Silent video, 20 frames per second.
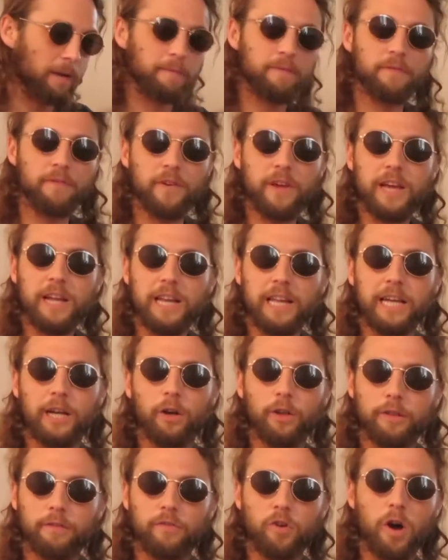
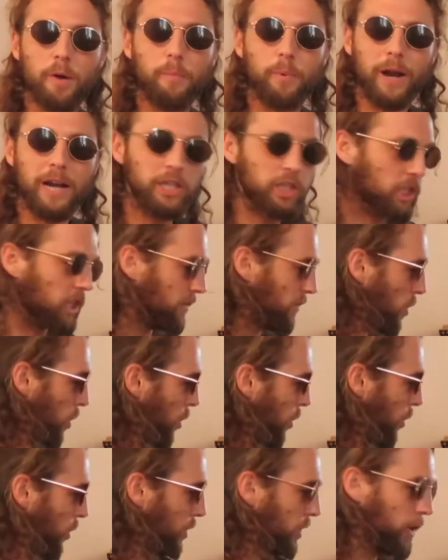feeling the vibration of
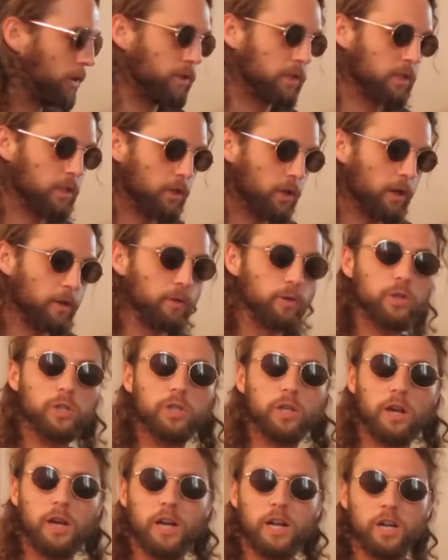all those
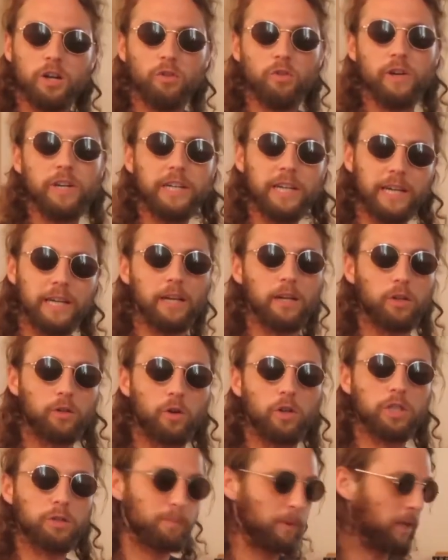notes ringing across my